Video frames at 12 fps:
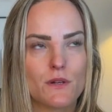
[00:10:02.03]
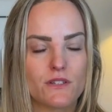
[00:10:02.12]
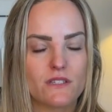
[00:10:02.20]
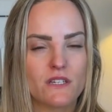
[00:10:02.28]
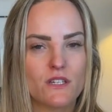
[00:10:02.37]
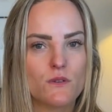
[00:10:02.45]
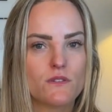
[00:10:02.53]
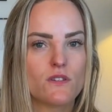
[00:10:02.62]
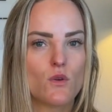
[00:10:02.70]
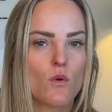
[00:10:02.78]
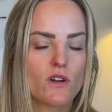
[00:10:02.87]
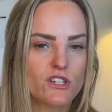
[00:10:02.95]
person who's
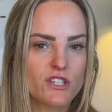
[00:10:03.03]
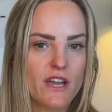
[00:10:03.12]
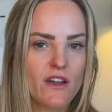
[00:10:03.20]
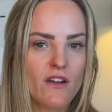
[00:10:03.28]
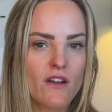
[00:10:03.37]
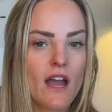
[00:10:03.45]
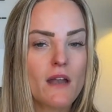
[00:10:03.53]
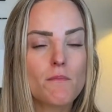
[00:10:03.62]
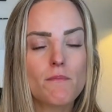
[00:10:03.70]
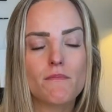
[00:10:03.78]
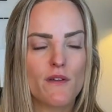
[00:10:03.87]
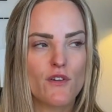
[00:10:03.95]
an order taker.
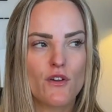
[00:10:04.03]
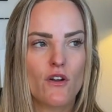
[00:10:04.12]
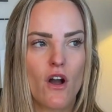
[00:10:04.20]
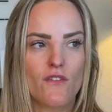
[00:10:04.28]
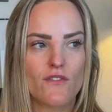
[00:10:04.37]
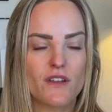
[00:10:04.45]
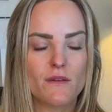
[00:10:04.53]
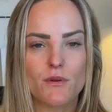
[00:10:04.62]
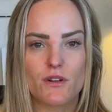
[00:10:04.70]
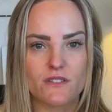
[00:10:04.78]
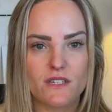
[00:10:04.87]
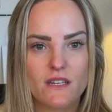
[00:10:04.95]
And if you're a confident
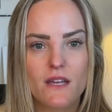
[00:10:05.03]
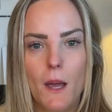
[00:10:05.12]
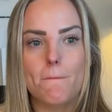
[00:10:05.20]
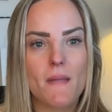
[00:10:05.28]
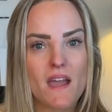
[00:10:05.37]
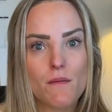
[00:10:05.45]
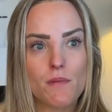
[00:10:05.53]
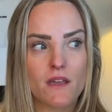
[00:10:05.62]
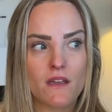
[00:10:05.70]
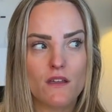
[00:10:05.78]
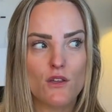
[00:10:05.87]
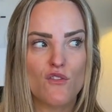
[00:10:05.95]
person,
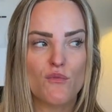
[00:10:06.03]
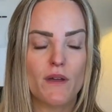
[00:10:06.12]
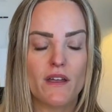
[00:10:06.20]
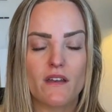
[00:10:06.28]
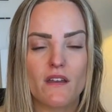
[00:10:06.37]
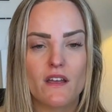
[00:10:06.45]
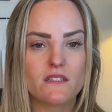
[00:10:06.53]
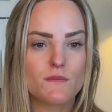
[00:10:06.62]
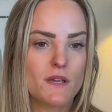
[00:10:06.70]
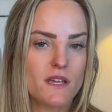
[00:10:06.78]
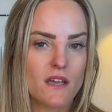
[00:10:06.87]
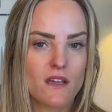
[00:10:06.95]
maybe you've been
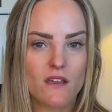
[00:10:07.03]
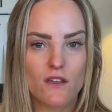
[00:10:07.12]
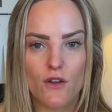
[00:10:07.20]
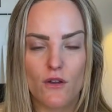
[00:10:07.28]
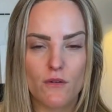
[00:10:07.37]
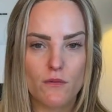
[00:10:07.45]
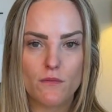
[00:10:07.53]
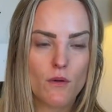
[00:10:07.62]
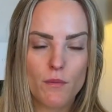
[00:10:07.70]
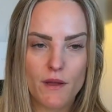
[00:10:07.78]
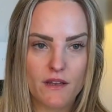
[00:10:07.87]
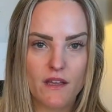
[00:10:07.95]
speaking your
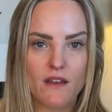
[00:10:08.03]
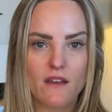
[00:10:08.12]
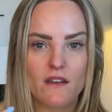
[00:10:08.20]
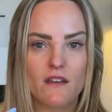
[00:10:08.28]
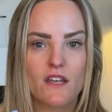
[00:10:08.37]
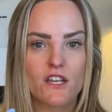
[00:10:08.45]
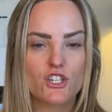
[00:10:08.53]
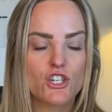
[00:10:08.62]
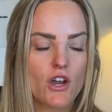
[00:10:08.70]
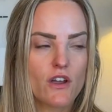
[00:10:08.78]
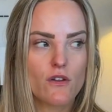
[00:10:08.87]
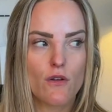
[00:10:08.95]
opinion and
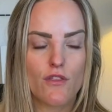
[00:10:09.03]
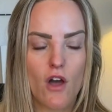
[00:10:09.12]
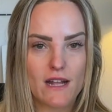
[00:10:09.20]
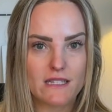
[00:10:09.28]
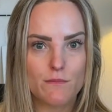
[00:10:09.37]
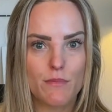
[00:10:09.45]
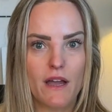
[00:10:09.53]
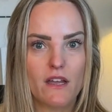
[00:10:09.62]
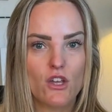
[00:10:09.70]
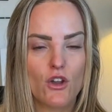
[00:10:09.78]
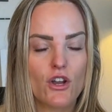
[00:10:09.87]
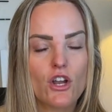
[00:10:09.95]
sharing your thoughts, but
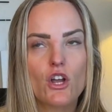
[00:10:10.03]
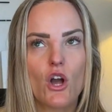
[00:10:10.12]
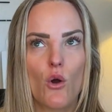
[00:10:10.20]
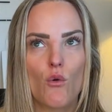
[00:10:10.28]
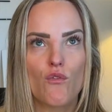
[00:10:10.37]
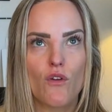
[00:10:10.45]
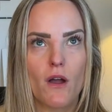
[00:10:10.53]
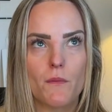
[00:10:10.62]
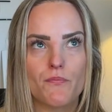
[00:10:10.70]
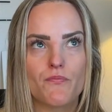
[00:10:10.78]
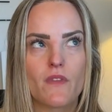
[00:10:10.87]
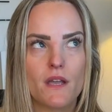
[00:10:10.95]
you're going to go
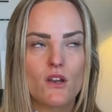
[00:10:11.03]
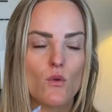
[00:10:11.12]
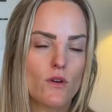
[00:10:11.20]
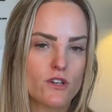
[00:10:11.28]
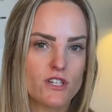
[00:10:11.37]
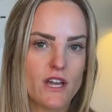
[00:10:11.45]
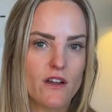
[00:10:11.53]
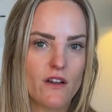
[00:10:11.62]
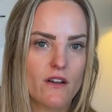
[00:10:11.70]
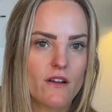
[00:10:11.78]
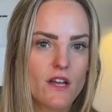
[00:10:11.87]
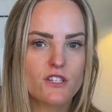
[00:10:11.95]
from being an order
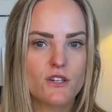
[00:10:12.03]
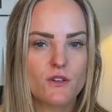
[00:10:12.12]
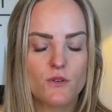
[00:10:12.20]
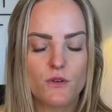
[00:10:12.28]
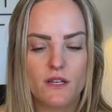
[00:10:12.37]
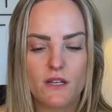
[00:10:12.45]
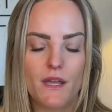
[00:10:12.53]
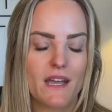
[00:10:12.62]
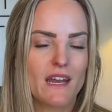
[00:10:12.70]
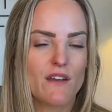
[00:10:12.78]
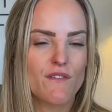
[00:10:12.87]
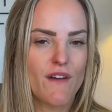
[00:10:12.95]
taker to being
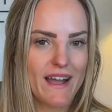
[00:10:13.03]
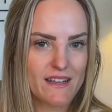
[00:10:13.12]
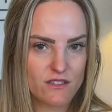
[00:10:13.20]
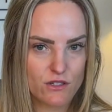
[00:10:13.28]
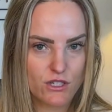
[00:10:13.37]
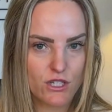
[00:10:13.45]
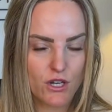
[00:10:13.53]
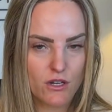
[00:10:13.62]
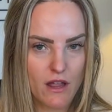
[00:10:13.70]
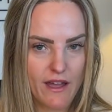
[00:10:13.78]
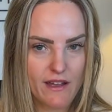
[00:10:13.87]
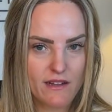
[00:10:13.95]
an advisor to your
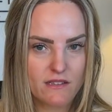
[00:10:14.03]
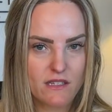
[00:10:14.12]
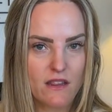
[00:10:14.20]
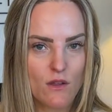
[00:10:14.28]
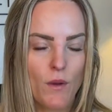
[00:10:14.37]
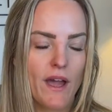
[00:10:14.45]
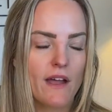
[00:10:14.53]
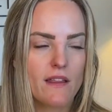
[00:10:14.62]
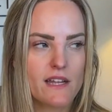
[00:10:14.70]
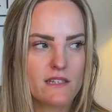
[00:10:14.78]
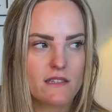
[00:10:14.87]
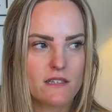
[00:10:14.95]
clients. And the way I
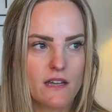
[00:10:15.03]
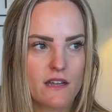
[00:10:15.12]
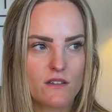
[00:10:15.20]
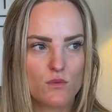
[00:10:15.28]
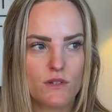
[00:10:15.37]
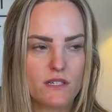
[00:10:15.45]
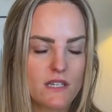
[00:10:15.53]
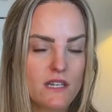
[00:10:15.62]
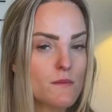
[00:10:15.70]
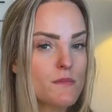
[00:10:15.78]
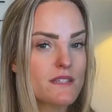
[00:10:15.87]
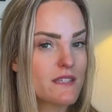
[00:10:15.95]
like to see it is we're
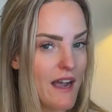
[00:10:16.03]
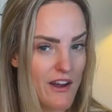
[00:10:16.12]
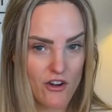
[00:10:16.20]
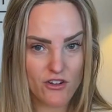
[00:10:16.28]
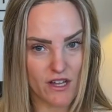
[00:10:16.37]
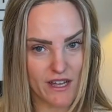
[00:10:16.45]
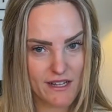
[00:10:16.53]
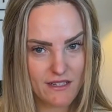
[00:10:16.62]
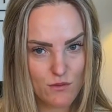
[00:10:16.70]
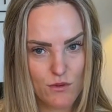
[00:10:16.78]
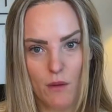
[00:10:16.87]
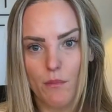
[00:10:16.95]
sitting beside our
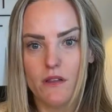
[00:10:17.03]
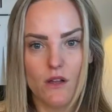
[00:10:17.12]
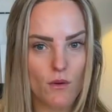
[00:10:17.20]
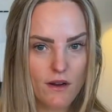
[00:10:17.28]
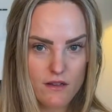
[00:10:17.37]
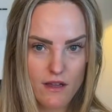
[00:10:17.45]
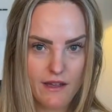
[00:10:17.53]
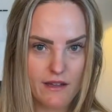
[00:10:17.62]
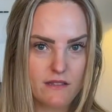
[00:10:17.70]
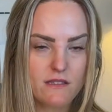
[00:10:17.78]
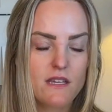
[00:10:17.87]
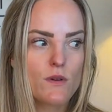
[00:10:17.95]
clients. We're not below our
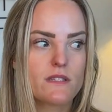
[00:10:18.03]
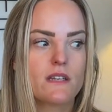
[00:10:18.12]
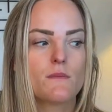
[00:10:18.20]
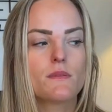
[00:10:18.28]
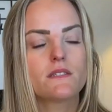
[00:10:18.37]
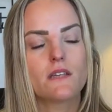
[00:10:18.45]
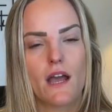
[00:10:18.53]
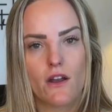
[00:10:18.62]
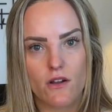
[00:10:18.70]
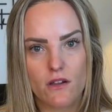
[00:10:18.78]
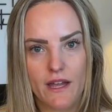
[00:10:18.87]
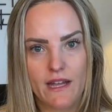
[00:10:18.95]
clients. We're sitting beside
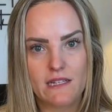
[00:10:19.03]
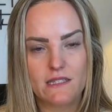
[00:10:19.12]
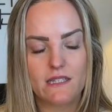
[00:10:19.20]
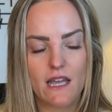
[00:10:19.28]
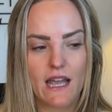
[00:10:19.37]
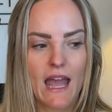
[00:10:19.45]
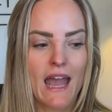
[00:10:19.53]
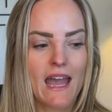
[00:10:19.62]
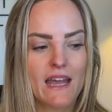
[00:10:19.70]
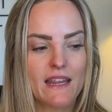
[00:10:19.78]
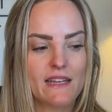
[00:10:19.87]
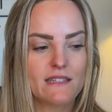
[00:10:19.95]
our clients saying,
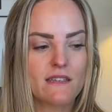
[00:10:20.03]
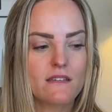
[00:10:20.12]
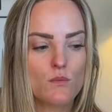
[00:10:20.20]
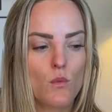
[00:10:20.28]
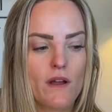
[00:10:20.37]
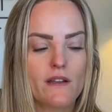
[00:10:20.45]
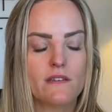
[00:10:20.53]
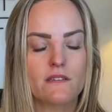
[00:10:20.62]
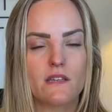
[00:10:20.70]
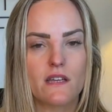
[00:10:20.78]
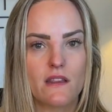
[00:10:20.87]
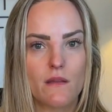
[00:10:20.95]
hey, this is what
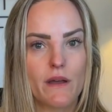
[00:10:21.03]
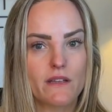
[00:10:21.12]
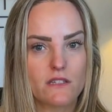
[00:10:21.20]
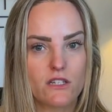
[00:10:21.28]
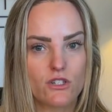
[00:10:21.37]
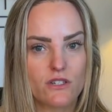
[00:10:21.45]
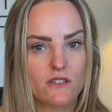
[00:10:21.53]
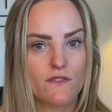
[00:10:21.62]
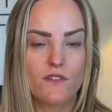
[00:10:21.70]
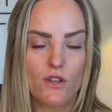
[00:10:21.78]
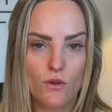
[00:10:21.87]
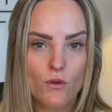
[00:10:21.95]
is in the best interest of
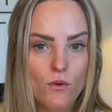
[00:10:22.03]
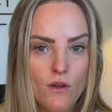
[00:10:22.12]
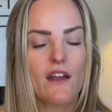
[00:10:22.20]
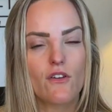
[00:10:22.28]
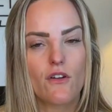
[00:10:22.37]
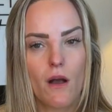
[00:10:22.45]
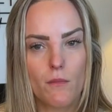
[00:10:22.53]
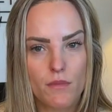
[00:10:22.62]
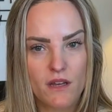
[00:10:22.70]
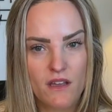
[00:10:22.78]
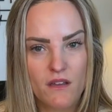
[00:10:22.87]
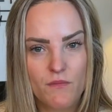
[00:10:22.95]
you and your
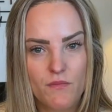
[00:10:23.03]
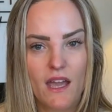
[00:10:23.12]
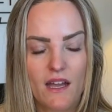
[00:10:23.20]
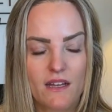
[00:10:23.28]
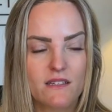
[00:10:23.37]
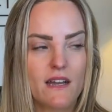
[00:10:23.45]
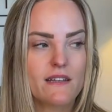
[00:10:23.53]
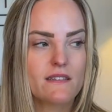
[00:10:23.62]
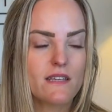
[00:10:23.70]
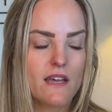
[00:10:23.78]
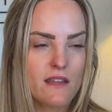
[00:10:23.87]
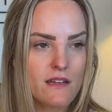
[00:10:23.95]
company. And I
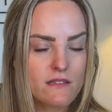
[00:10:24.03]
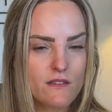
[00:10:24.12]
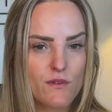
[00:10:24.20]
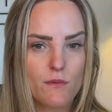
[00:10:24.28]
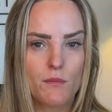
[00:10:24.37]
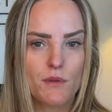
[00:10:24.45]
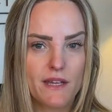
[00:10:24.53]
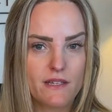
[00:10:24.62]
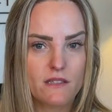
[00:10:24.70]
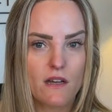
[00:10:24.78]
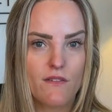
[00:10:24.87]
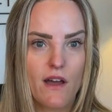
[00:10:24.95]
say this from a place
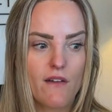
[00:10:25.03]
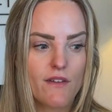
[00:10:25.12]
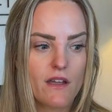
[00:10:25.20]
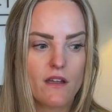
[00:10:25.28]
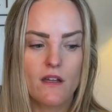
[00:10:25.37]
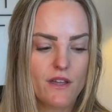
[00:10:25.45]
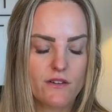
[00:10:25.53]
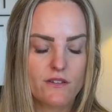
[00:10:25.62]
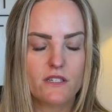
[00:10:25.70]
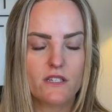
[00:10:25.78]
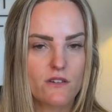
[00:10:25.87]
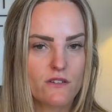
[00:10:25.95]
of having years
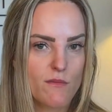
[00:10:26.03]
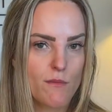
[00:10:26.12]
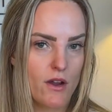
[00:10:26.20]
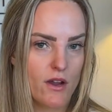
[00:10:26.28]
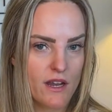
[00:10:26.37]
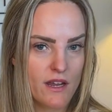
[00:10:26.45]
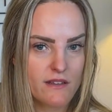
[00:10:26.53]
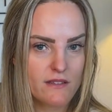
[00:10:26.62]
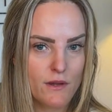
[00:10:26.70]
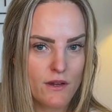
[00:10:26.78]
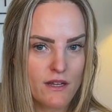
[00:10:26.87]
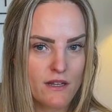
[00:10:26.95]
and years of marketing
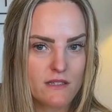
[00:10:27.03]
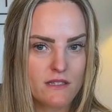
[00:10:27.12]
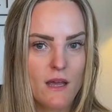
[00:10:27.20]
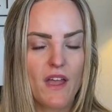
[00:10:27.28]
experience.